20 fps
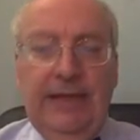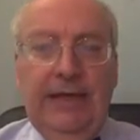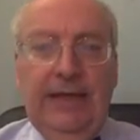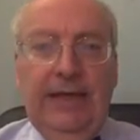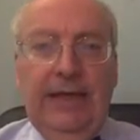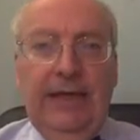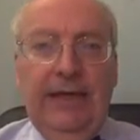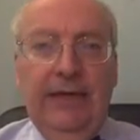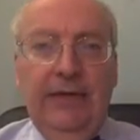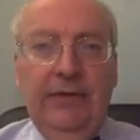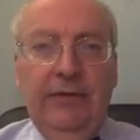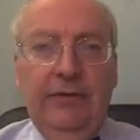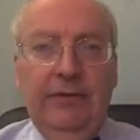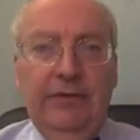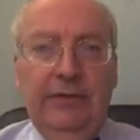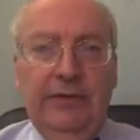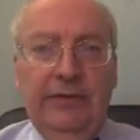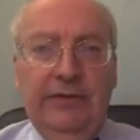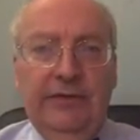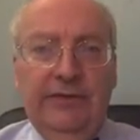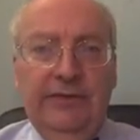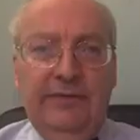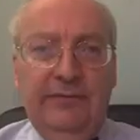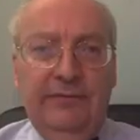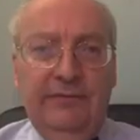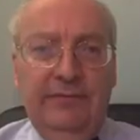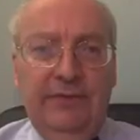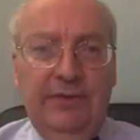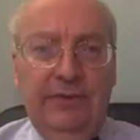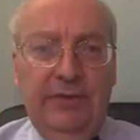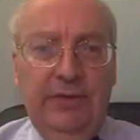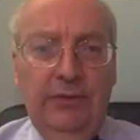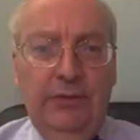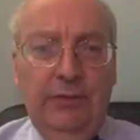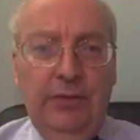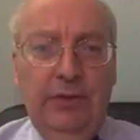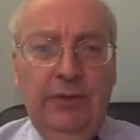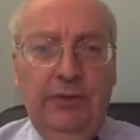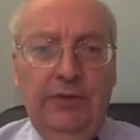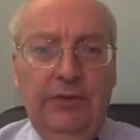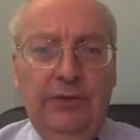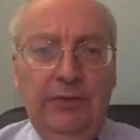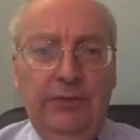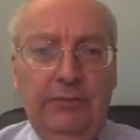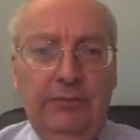Aloe is a fairly well-known